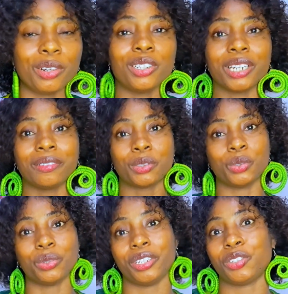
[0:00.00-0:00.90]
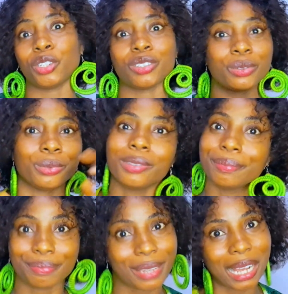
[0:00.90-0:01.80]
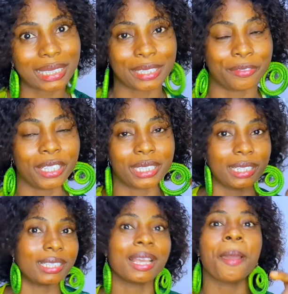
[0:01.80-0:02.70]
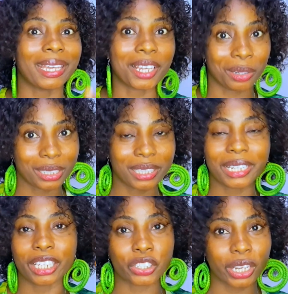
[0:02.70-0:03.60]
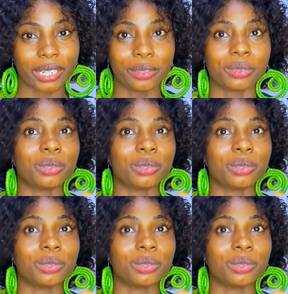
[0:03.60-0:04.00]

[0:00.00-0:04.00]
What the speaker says: All you have to do is just to activate it by creating a channel.